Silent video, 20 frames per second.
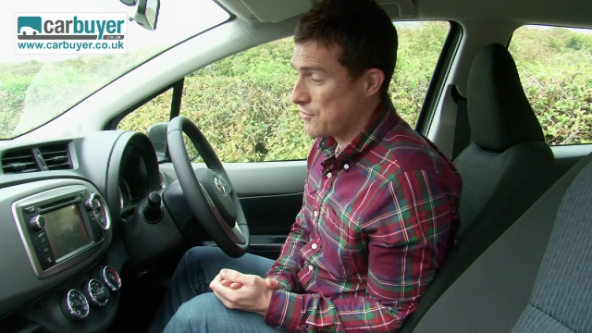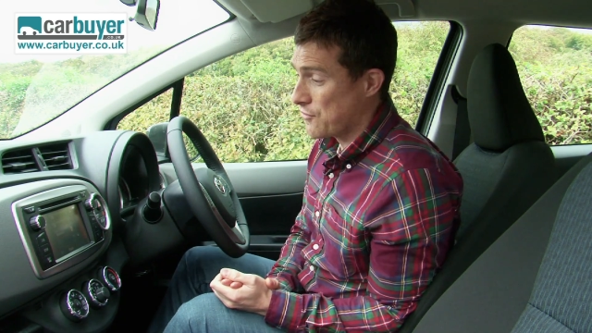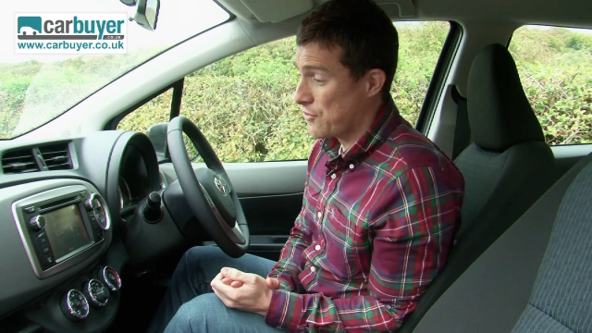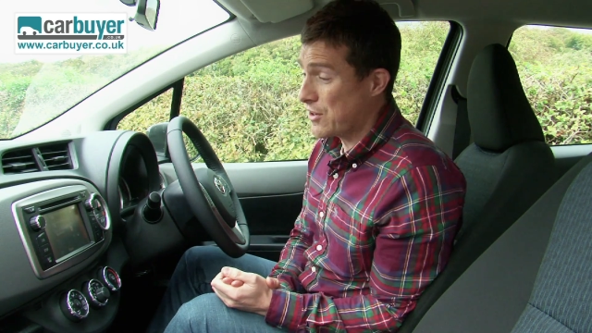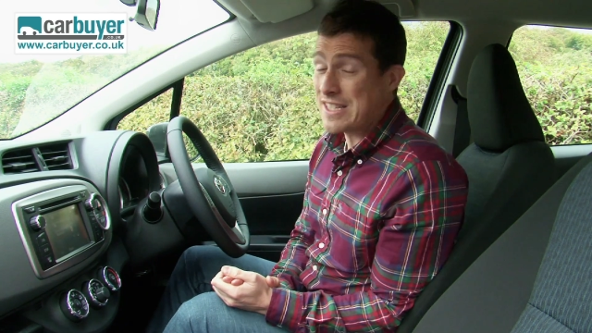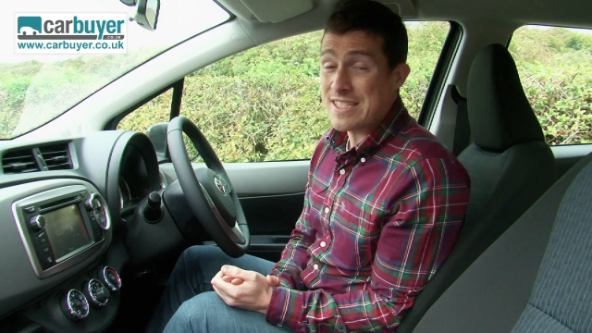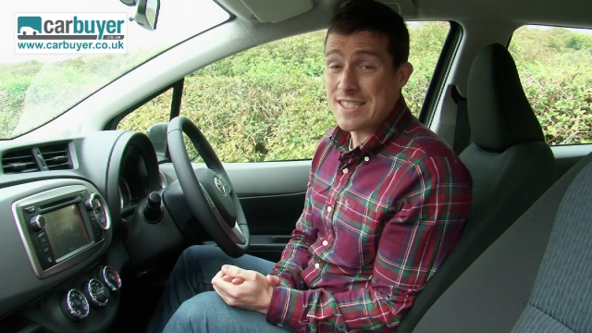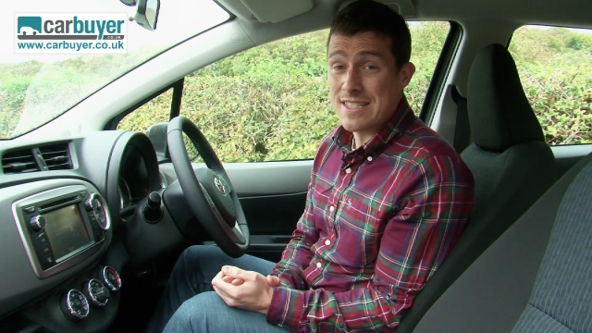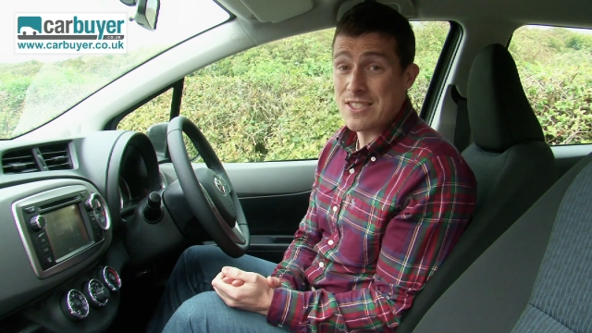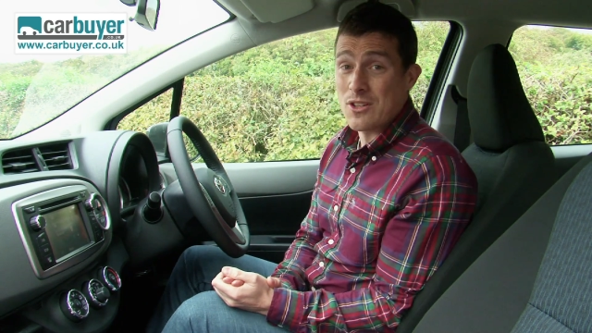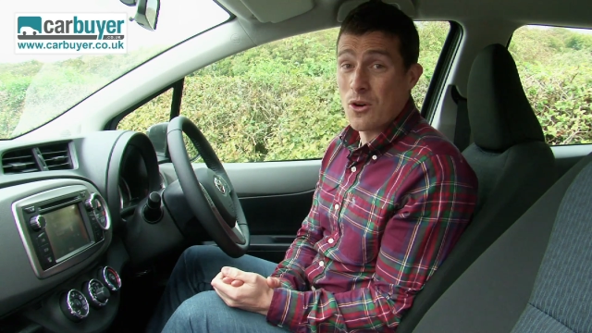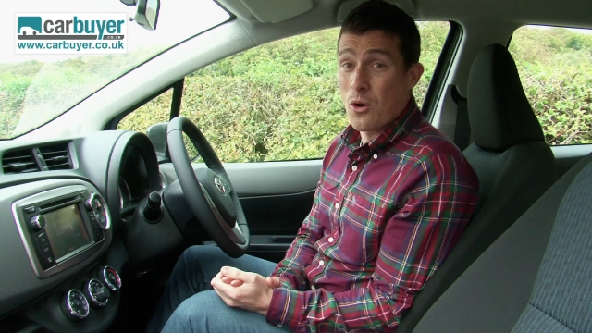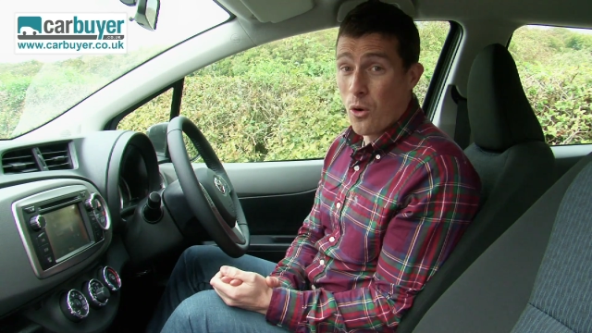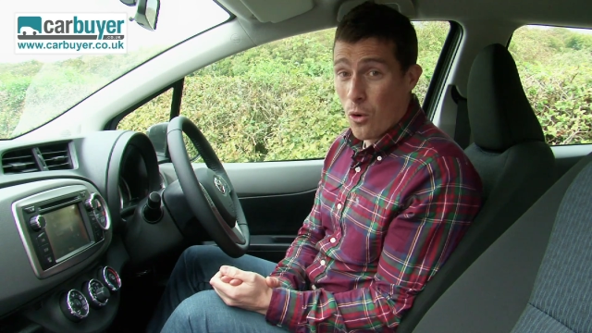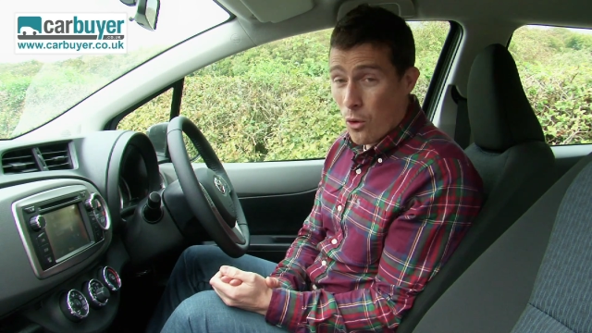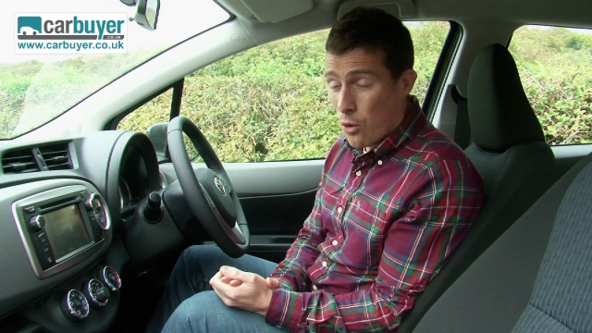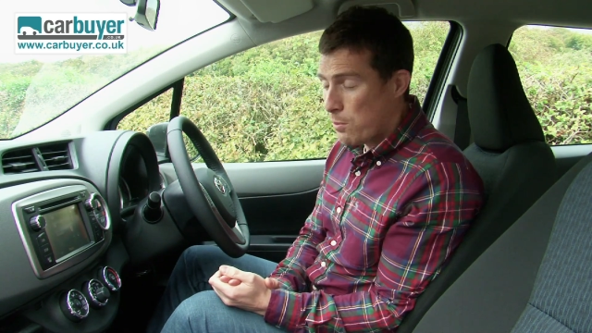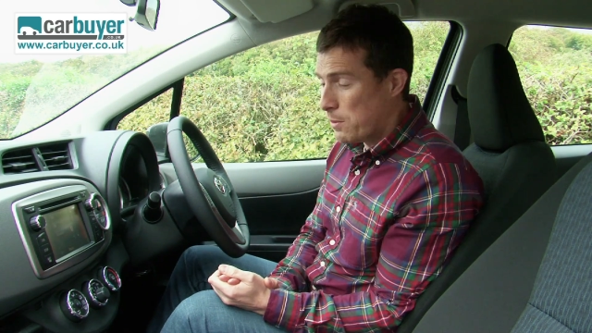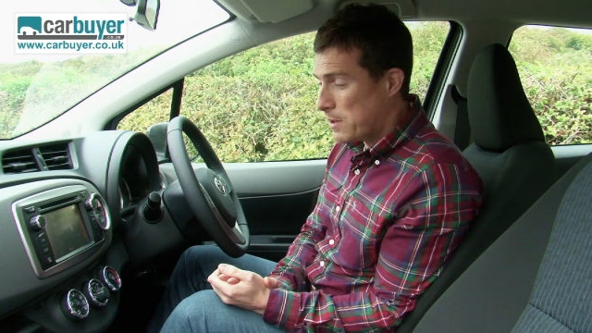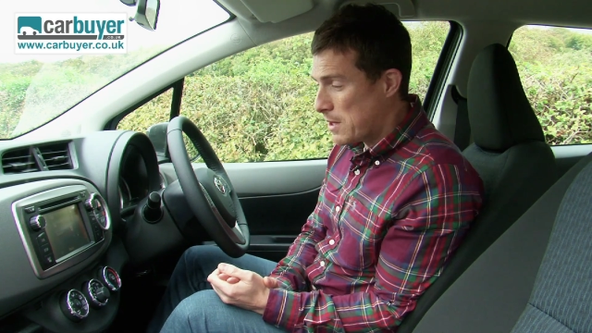For instance,
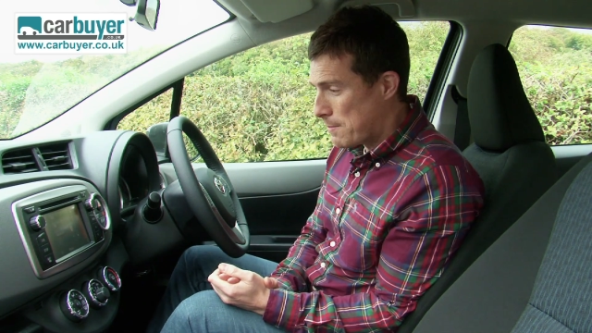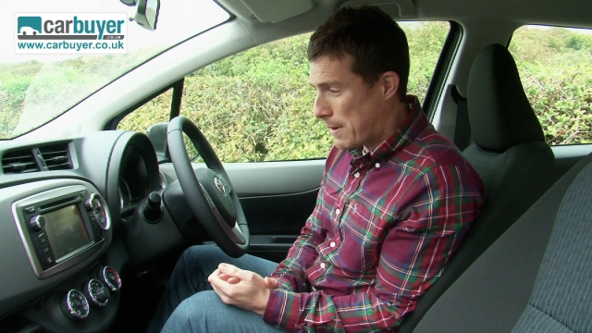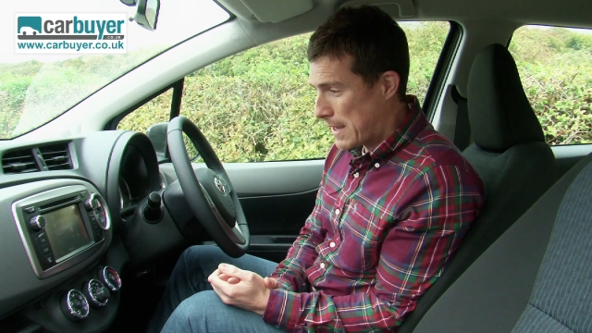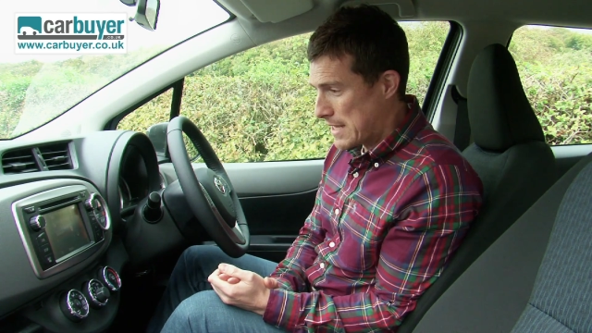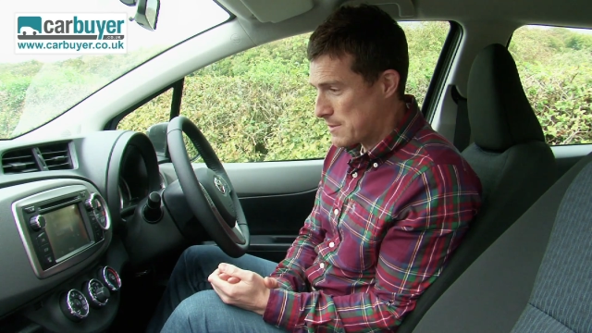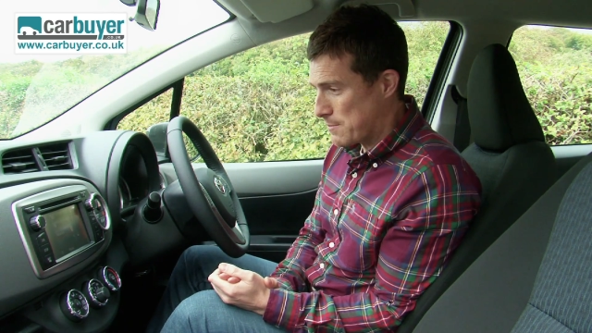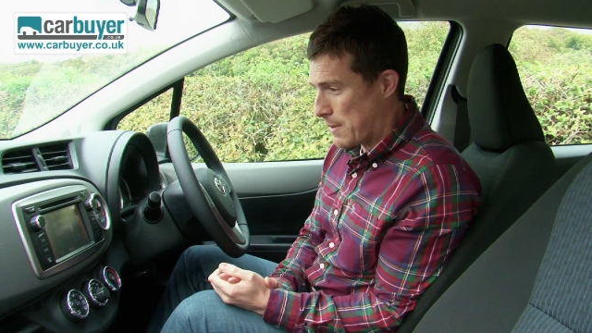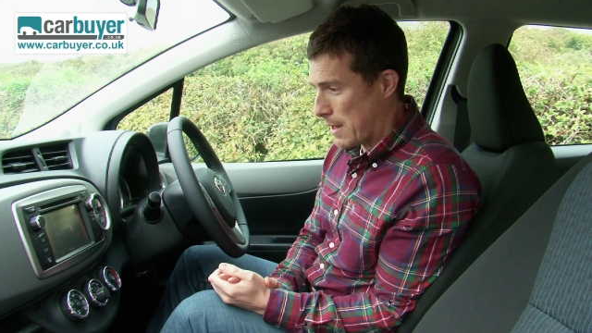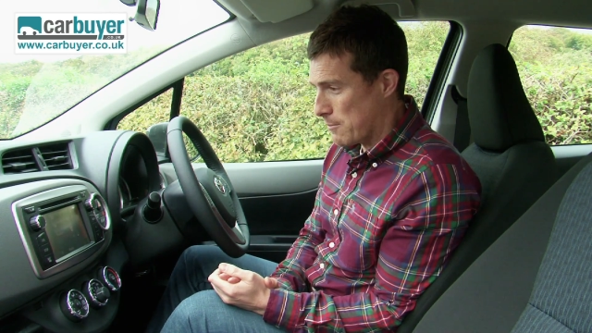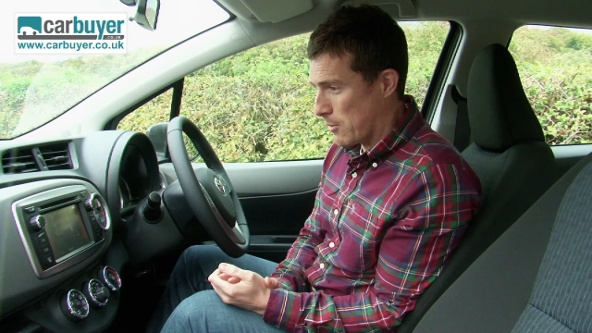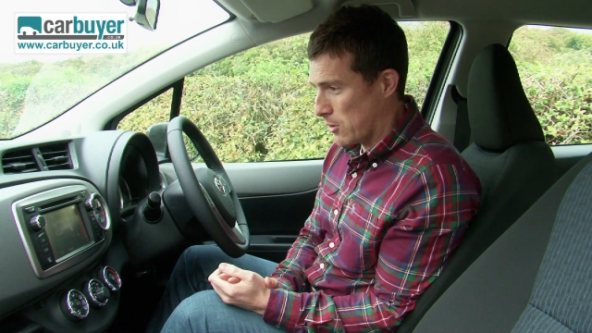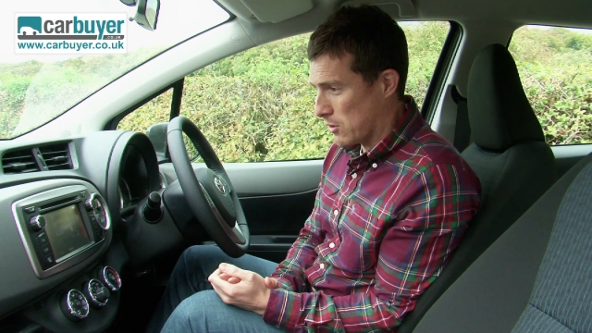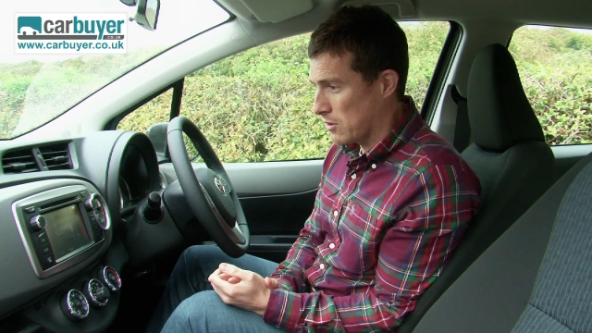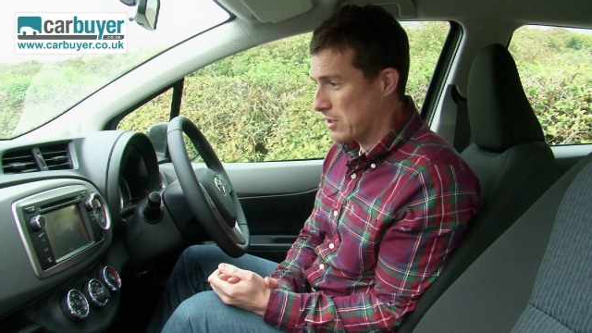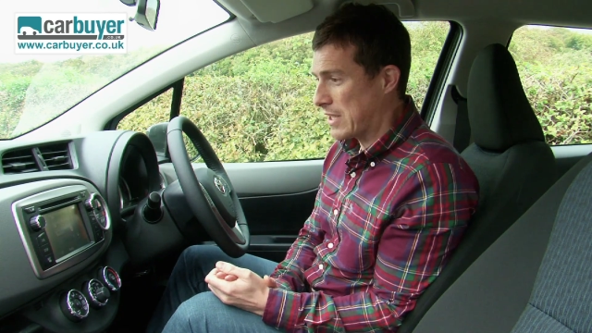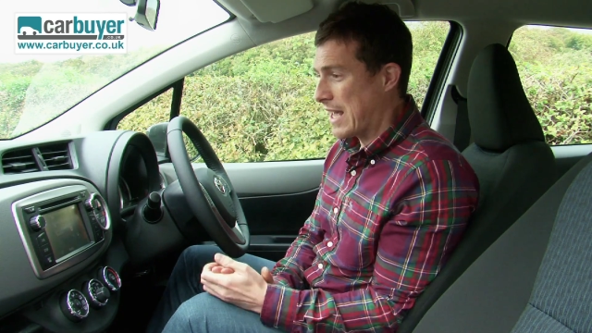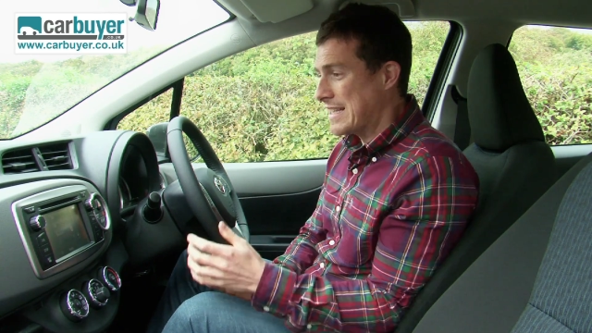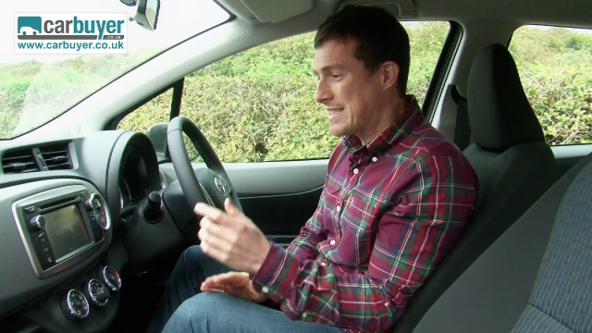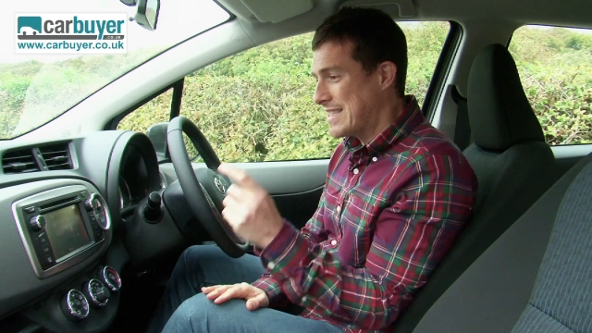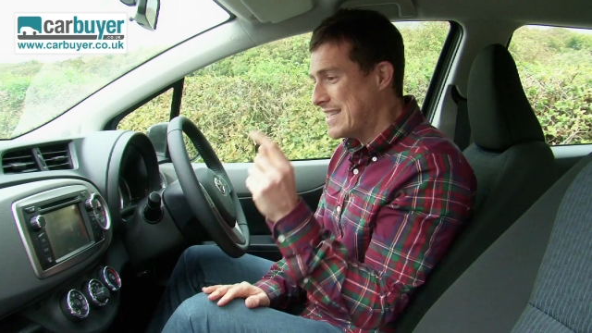all but the base spec model
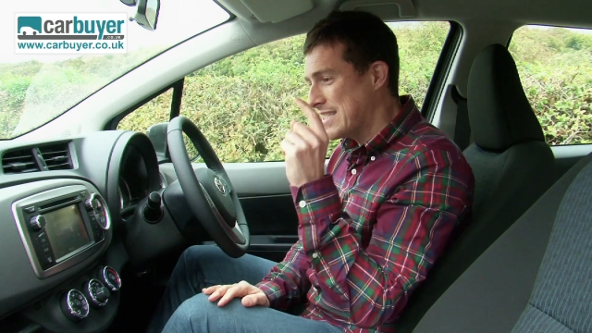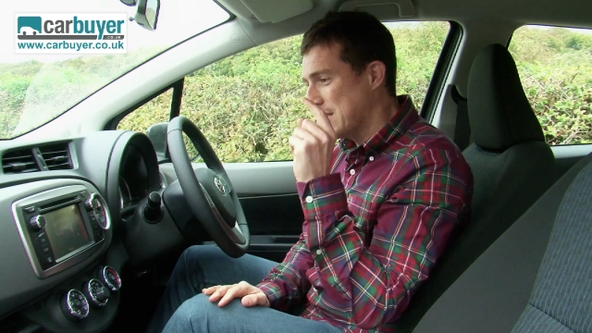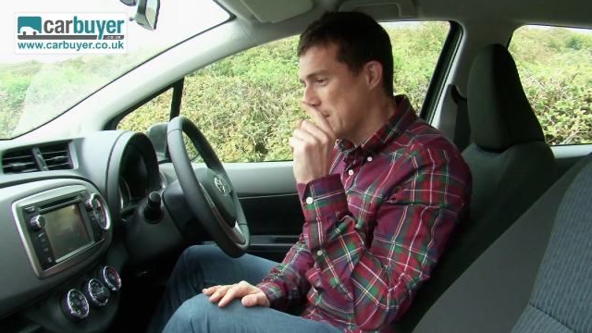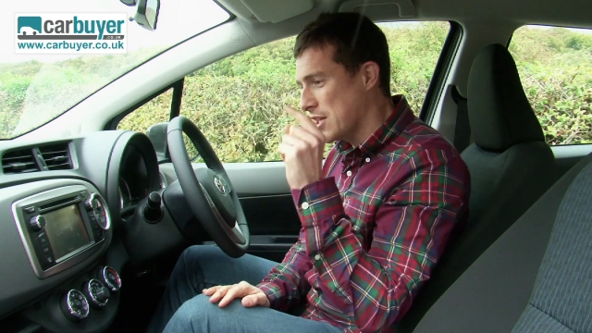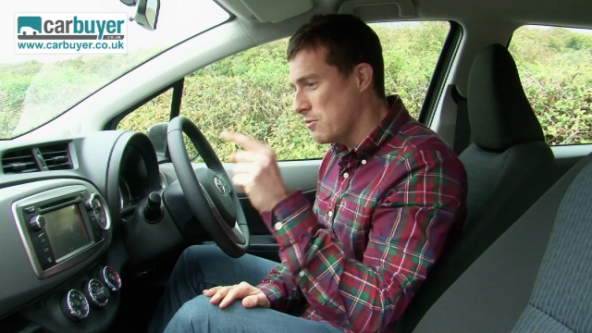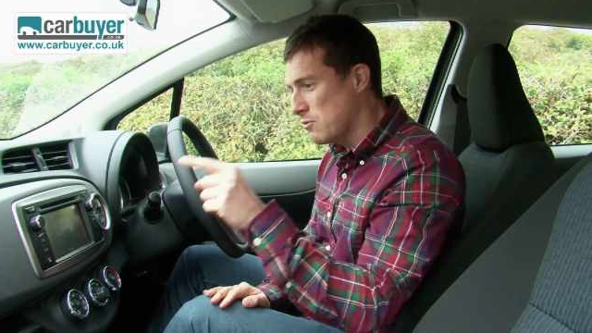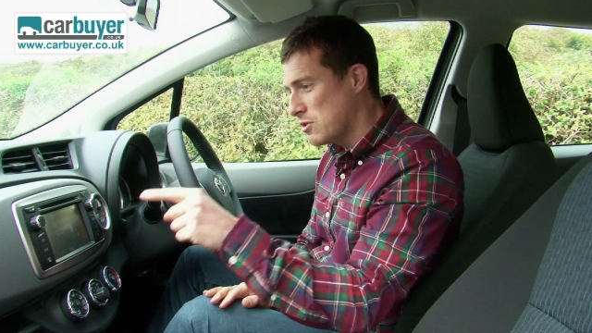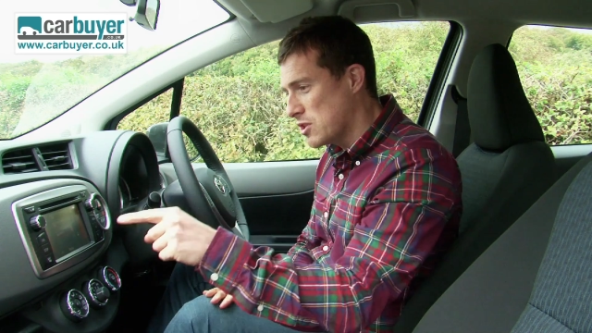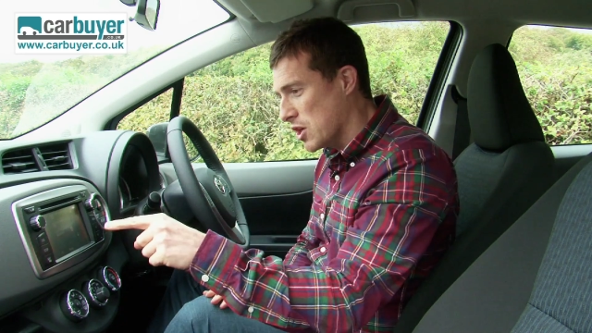gets this new